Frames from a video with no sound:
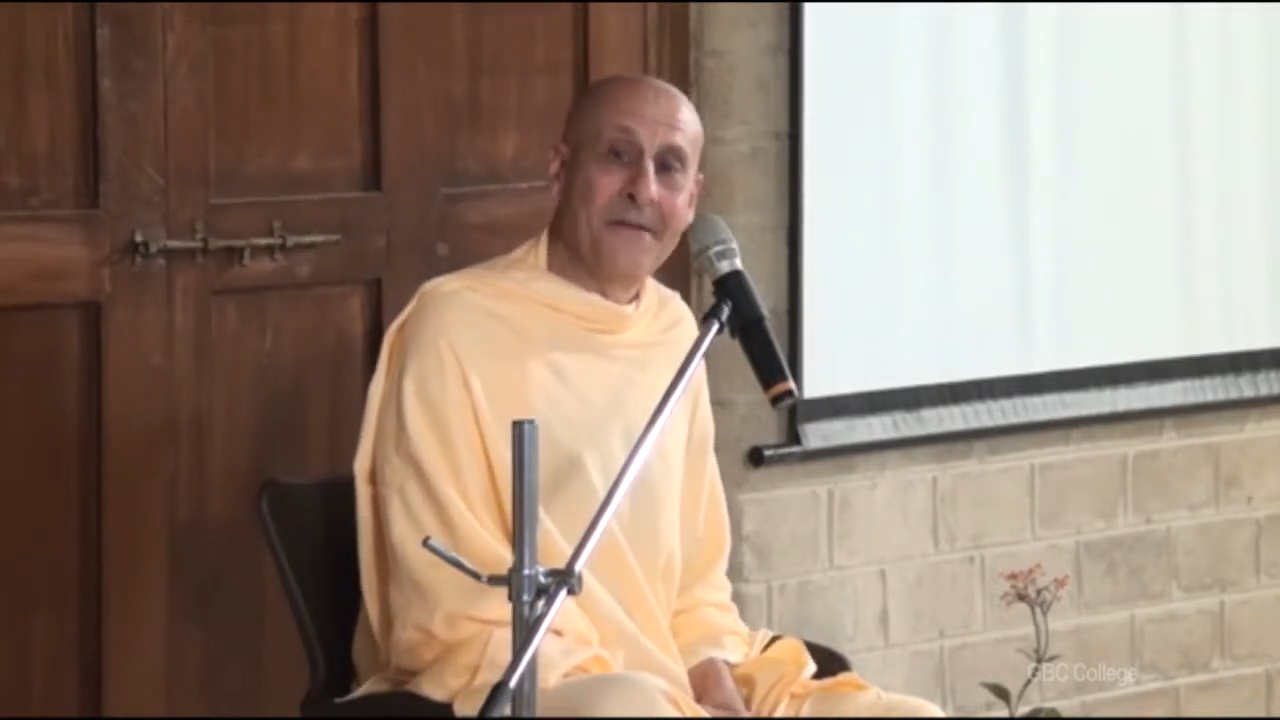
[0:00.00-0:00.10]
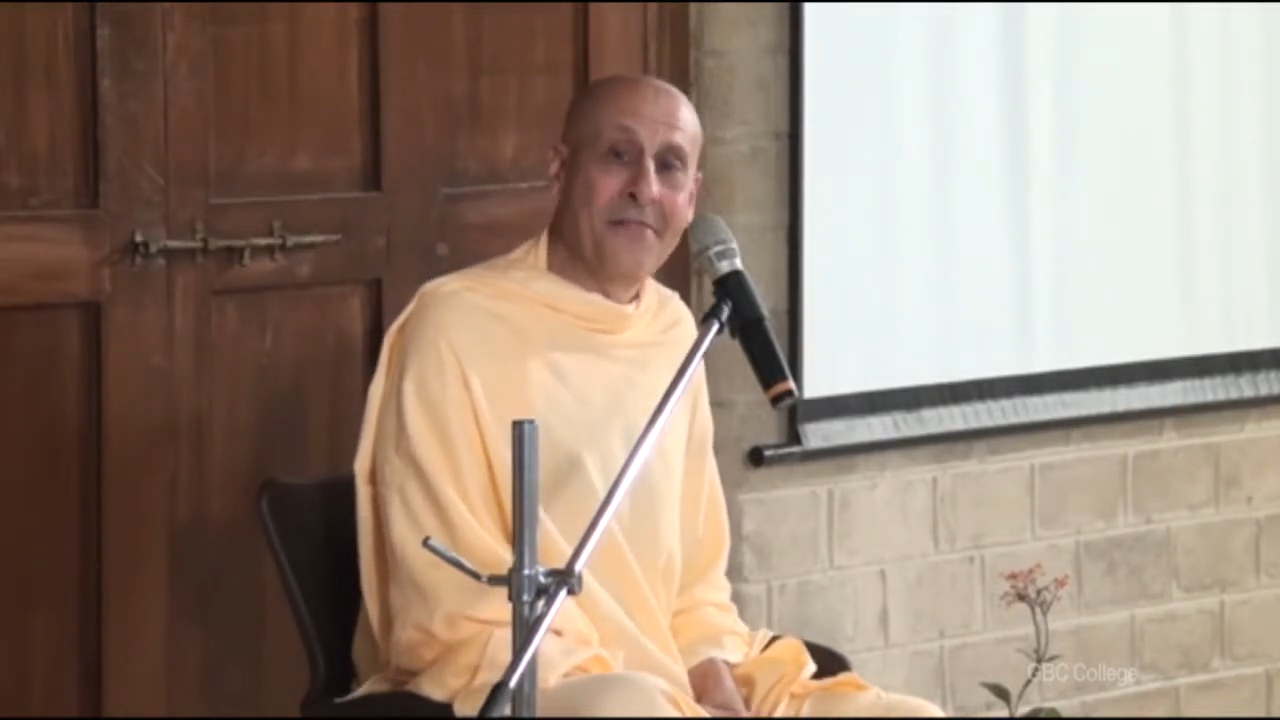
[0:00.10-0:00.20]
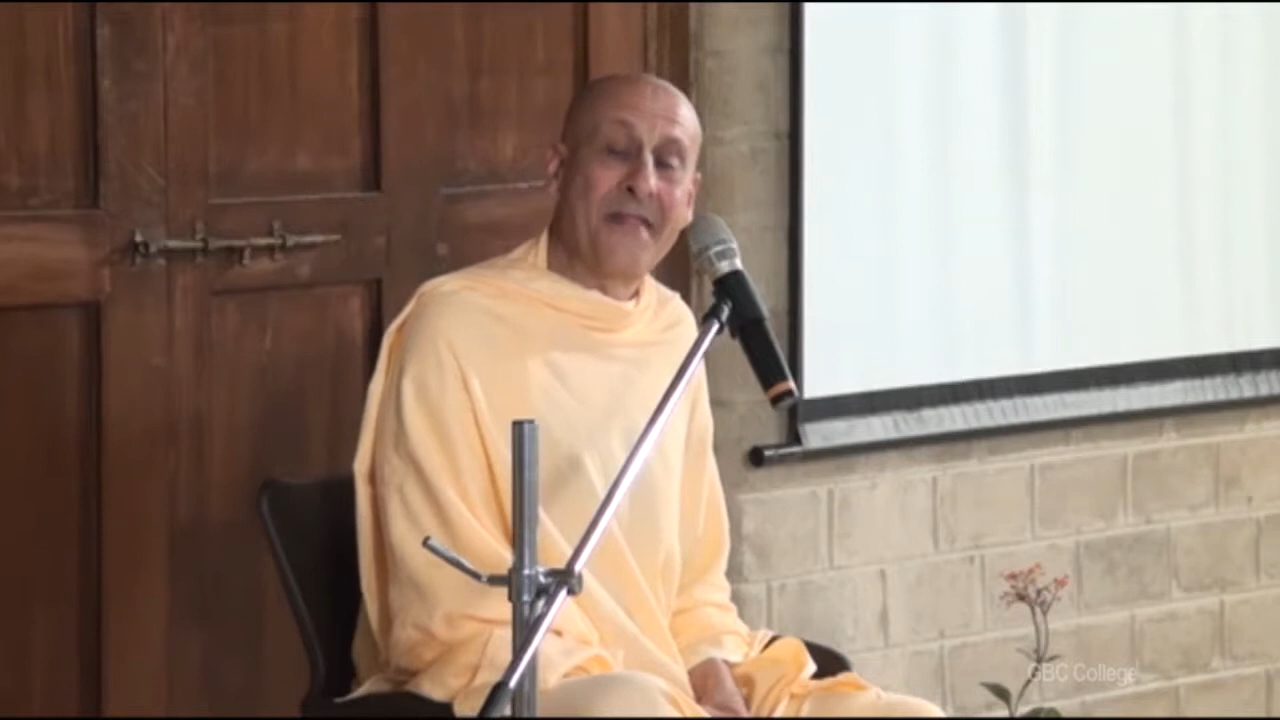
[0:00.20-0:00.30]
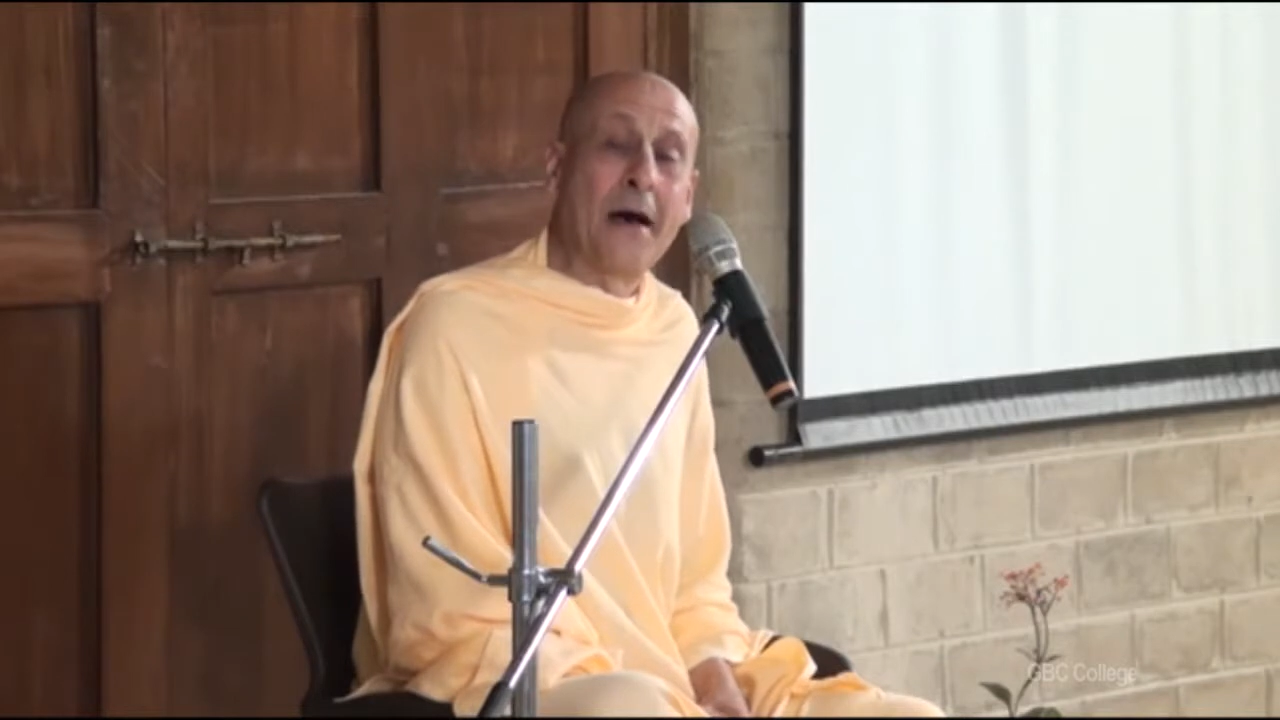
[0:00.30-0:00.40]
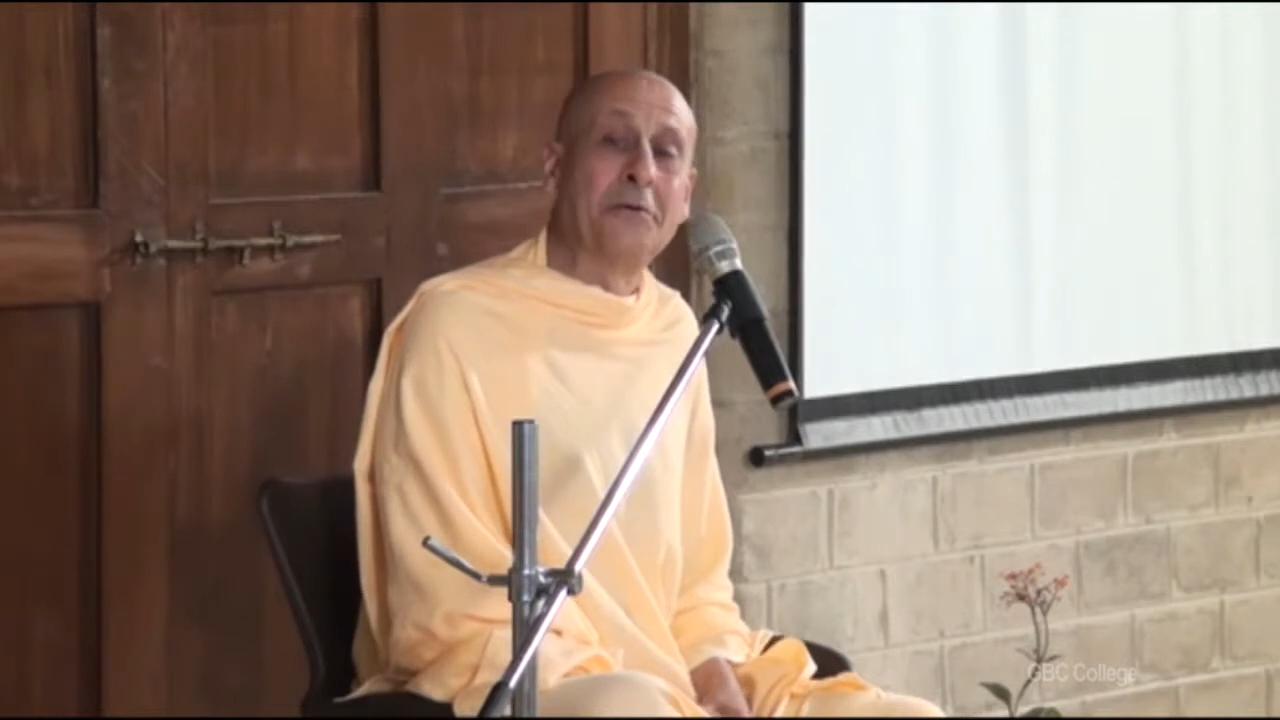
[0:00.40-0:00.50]

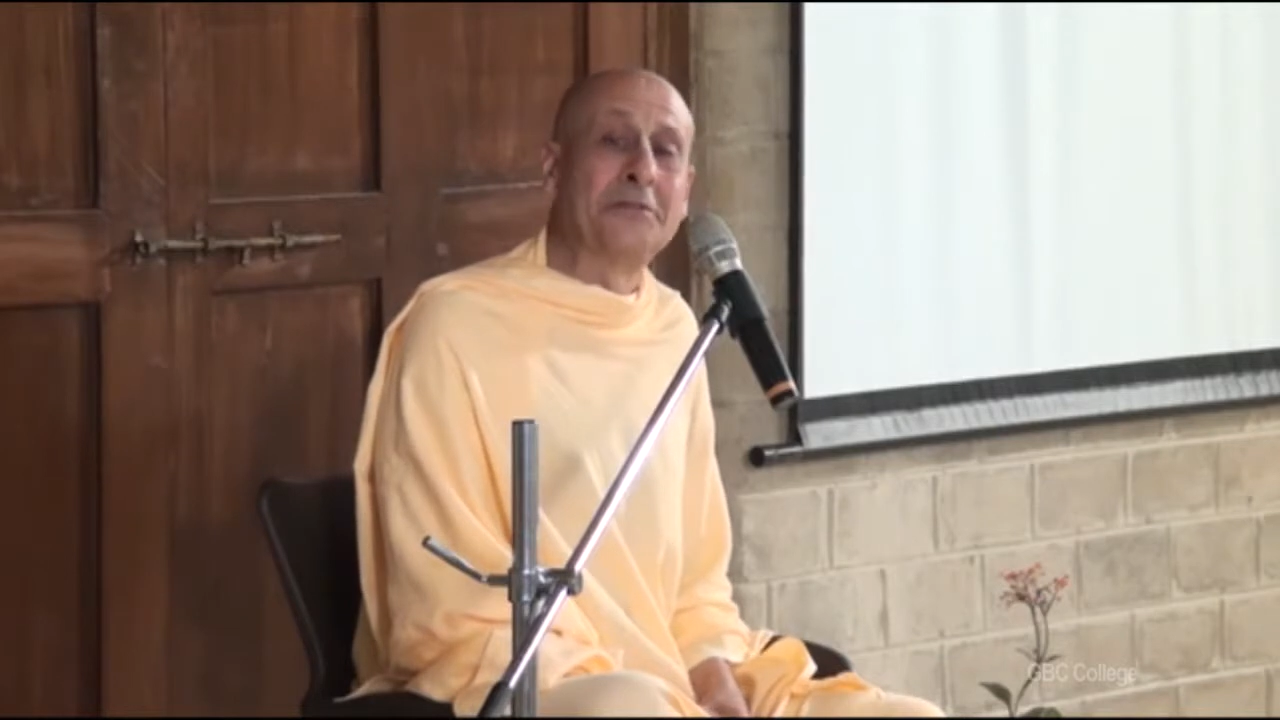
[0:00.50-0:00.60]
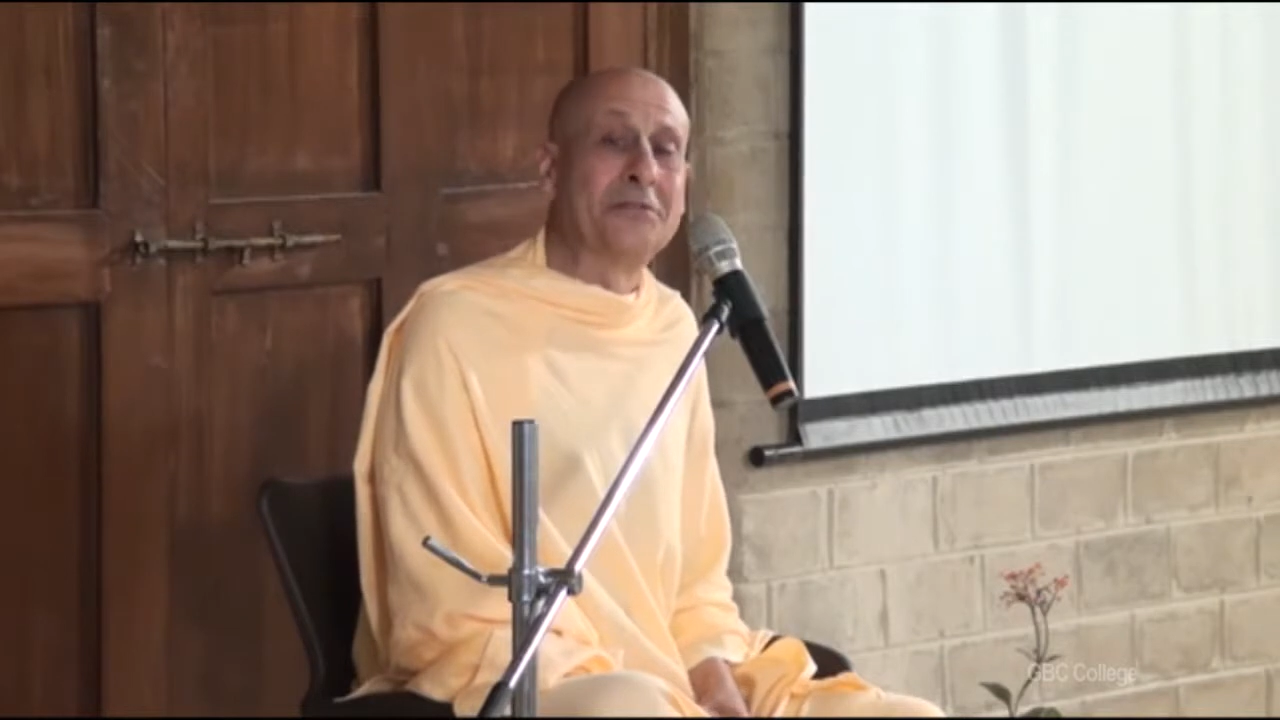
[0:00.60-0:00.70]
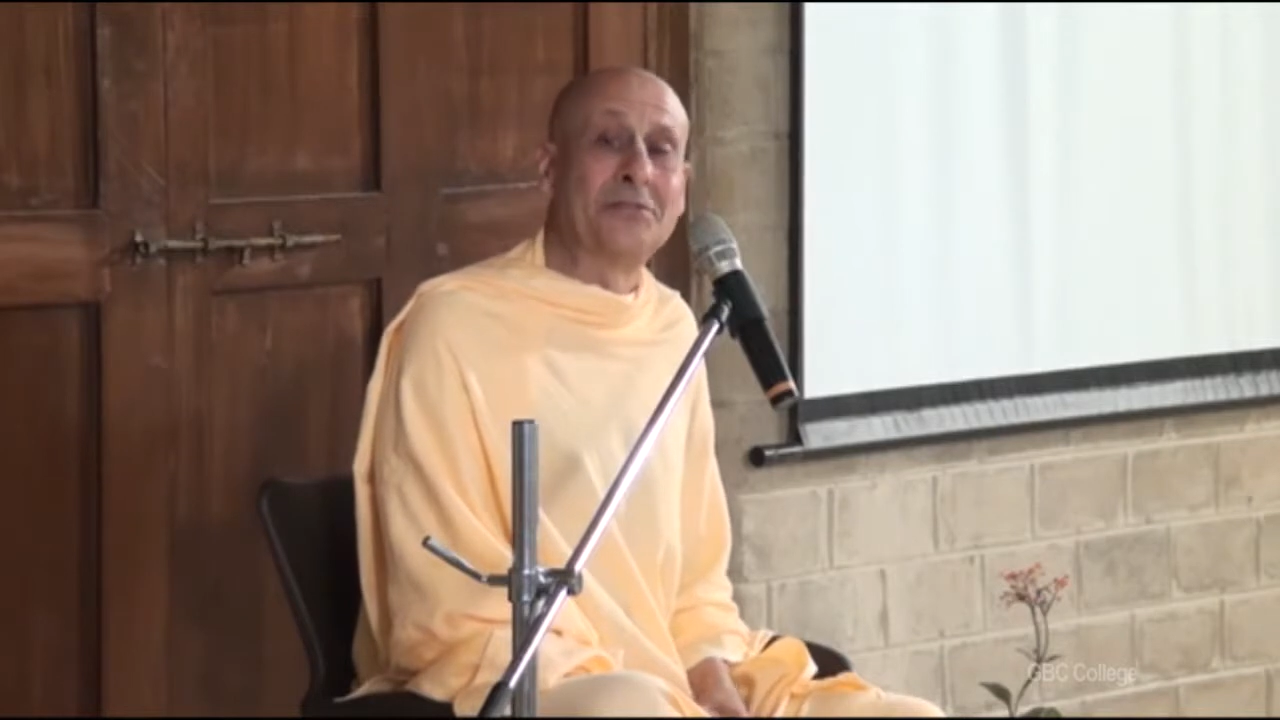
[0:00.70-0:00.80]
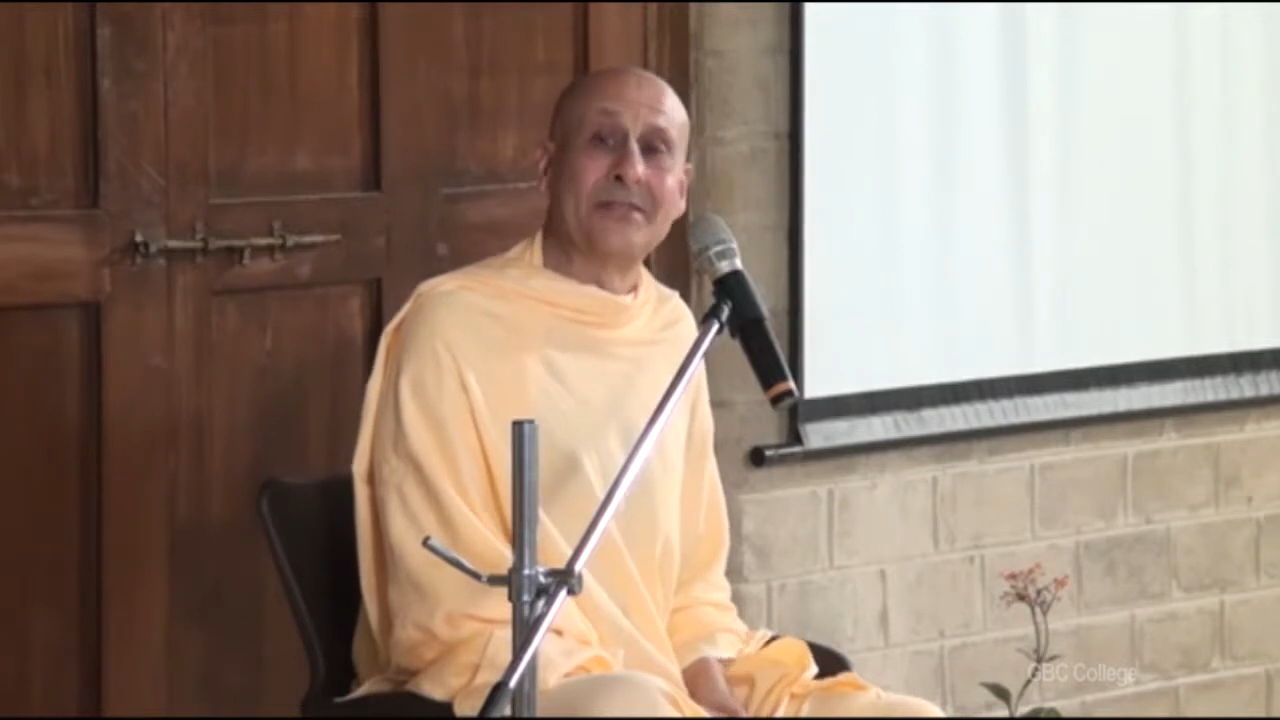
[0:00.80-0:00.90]
thousands